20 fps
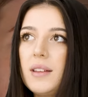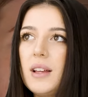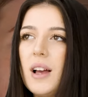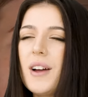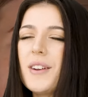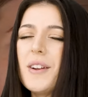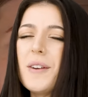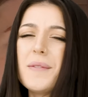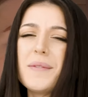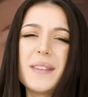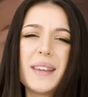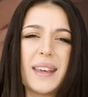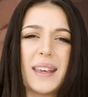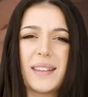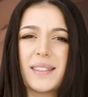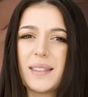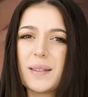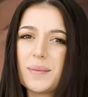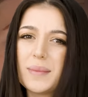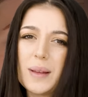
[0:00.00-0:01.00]
I don't think
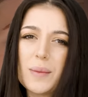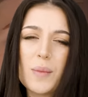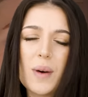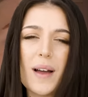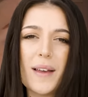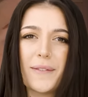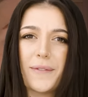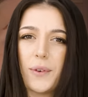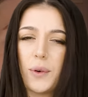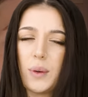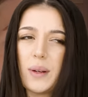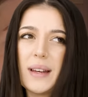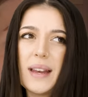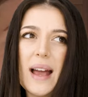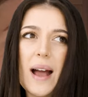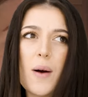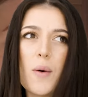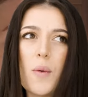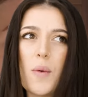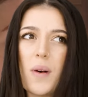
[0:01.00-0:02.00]
it's something worth falling
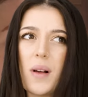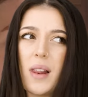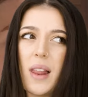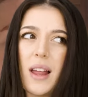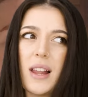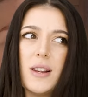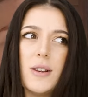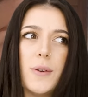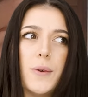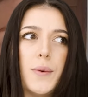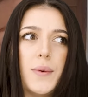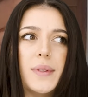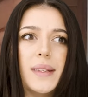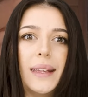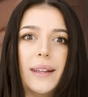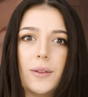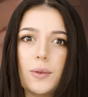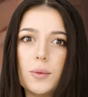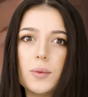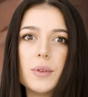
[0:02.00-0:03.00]
out, like
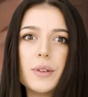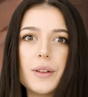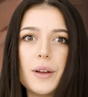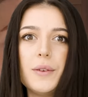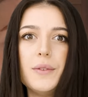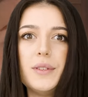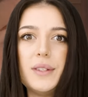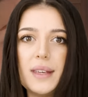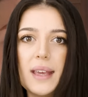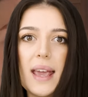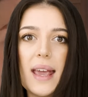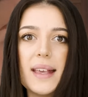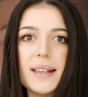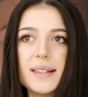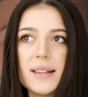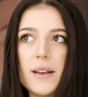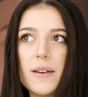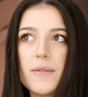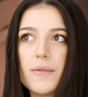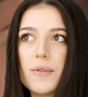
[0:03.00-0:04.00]
losing all of those years
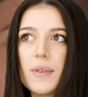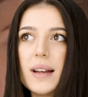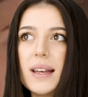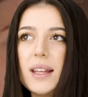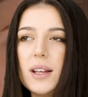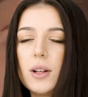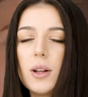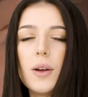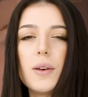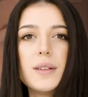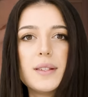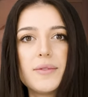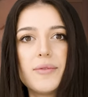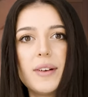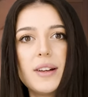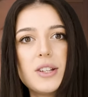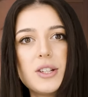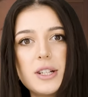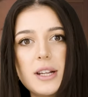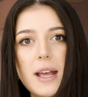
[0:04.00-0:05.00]
of really close
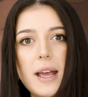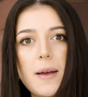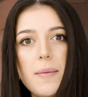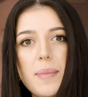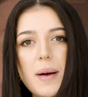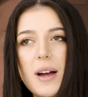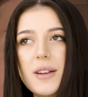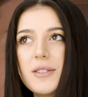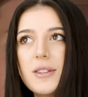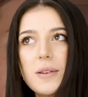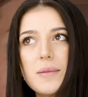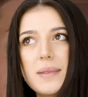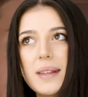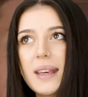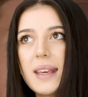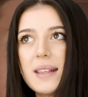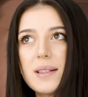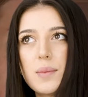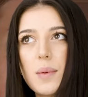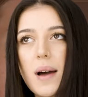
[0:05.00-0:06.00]
friendship. I don't
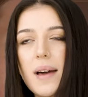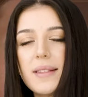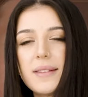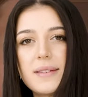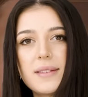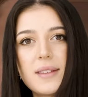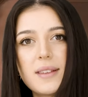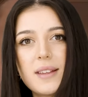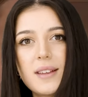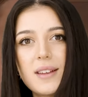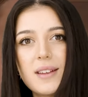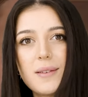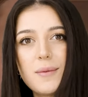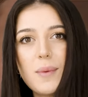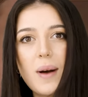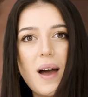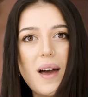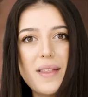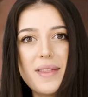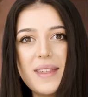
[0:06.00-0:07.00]
think it's worth
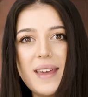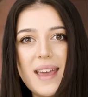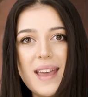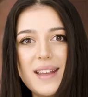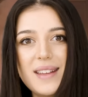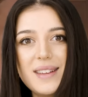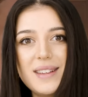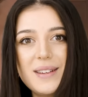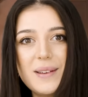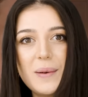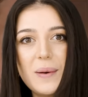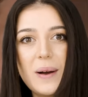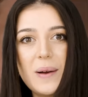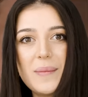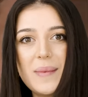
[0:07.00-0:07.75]
worth it. You know what I